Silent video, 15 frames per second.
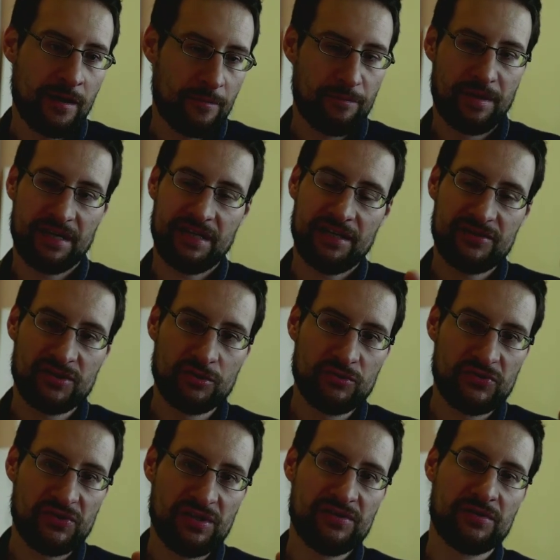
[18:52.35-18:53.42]
but as you
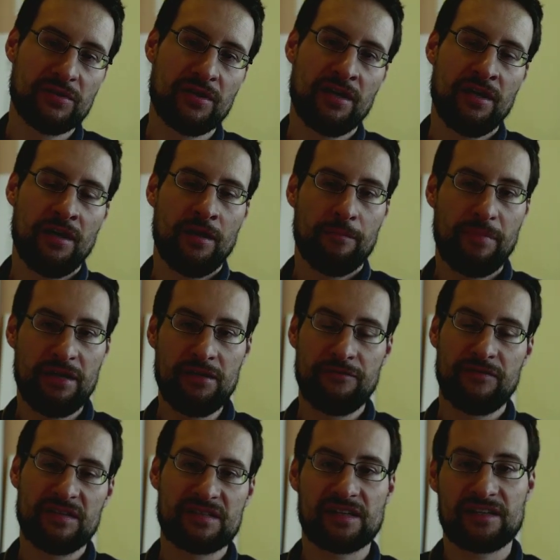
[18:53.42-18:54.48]
see, the
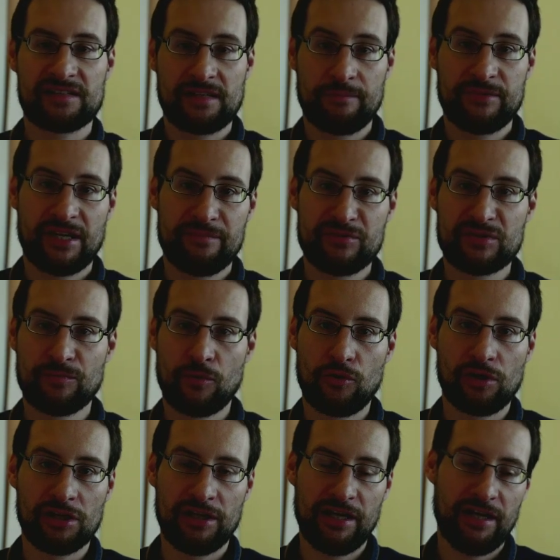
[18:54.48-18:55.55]
benefits are sometimes small